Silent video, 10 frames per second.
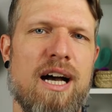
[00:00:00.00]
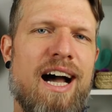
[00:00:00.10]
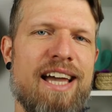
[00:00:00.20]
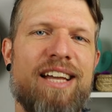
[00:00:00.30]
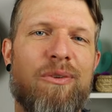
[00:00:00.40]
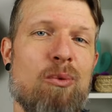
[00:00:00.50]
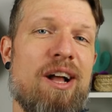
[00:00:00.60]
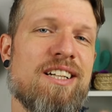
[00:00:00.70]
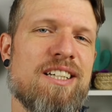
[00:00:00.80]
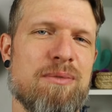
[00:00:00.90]
Hi and
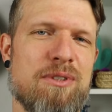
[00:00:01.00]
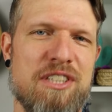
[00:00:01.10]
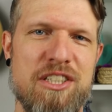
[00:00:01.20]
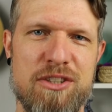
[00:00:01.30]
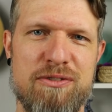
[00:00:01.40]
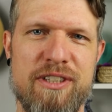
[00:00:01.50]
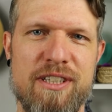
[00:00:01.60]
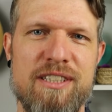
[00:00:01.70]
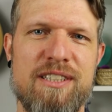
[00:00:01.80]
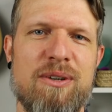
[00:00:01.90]
welcome to Teacher Phil,
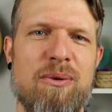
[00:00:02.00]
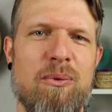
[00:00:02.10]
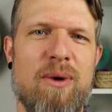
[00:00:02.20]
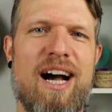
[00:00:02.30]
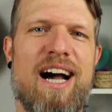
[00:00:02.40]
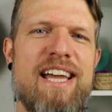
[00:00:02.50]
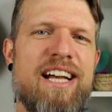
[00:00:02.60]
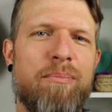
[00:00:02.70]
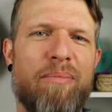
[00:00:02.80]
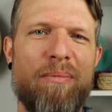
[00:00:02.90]
where I
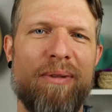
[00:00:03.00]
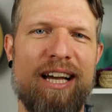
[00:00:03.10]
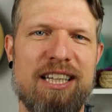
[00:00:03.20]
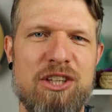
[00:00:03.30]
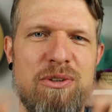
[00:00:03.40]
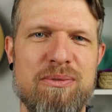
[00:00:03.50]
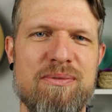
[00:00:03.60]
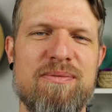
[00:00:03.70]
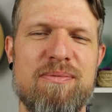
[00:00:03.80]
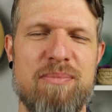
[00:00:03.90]
help people like you
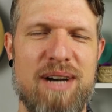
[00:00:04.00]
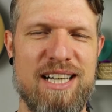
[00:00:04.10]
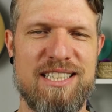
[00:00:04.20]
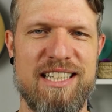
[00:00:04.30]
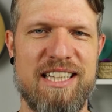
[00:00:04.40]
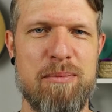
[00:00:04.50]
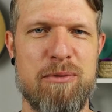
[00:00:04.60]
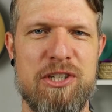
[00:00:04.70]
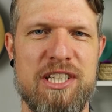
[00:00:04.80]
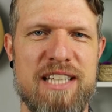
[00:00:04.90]
pass their
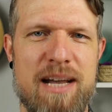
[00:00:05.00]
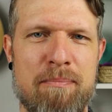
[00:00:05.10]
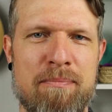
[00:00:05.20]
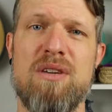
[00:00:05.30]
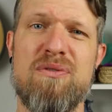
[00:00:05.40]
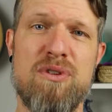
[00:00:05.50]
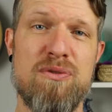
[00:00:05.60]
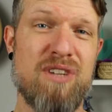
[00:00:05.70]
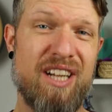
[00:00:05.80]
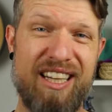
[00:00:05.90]
Cambridge exam. If
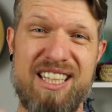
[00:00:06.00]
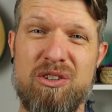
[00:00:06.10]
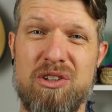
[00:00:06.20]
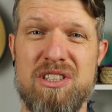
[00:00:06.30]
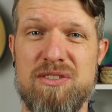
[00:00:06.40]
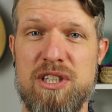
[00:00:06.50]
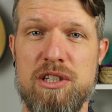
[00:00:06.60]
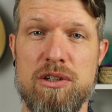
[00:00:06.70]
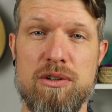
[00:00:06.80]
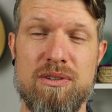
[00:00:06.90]
you've clicked on this
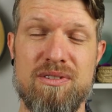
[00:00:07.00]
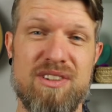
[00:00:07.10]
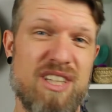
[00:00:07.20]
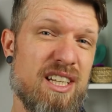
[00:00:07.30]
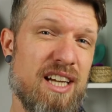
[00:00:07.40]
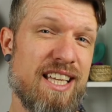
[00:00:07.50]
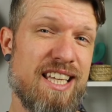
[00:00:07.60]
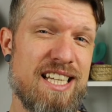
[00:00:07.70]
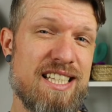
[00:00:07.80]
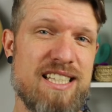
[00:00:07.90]
video, then I
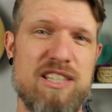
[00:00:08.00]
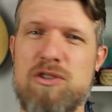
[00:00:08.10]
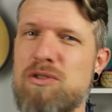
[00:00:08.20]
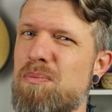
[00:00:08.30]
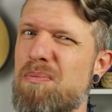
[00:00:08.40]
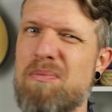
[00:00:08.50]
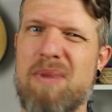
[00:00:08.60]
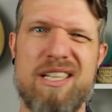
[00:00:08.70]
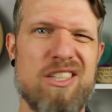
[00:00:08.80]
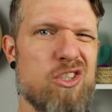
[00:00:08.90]
guess you
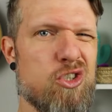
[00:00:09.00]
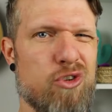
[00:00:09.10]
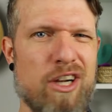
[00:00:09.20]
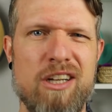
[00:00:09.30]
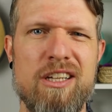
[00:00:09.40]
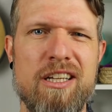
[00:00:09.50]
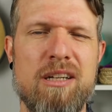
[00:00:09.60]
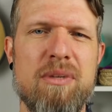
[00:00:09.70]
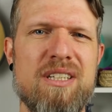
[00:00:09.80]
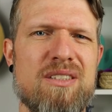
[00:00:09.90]
might struggle a
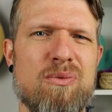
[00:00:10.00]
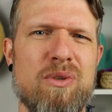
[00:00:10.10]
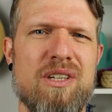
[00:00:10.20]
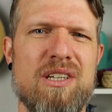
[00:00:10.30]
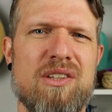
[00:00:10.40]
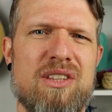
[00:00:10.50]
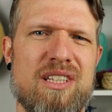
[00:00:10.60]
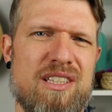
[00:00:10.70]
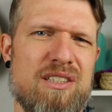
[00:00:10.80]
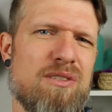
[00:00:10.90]
little bit
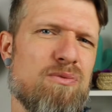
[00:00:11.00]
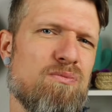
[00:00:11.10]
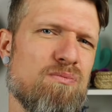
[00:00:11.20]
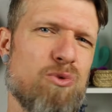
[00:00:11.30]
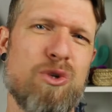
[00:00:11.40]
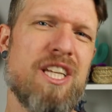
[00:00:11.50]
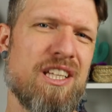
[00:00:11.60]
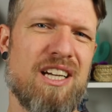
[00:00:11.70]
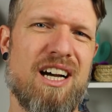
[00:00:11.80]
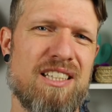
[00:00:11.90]
with the reading
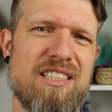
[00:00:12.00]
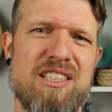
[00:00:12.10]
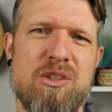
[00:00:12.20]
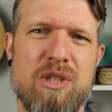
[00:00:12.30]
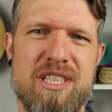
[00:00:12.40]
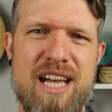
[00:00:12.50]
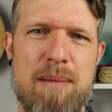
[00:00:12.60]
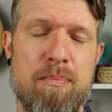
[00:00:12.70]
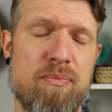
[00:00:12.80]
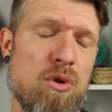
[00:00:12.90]
tasks in your
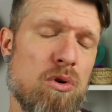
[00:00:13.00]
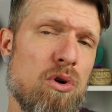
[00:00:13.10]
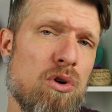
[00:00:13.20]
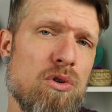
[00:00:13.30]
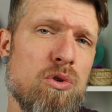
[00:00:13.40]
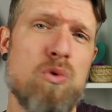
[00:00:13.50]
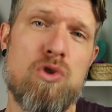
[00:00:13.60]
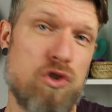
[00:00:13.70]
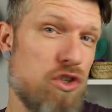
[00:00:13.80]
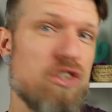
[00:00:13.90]
exam, or you
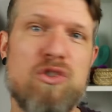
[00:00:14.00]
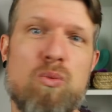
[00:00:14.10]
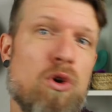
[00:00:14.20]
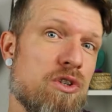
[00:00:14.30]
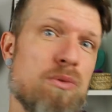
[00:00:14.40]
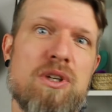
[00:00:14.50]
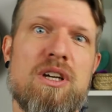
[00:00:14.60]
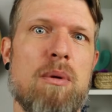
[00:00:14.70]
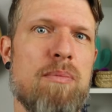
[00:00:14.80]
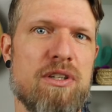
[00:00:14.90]
just want to
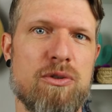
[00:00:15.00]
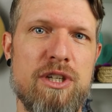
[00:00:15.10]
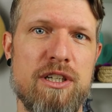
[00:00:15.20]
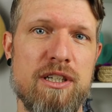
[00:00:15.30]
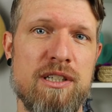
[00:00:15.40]
become a better reader.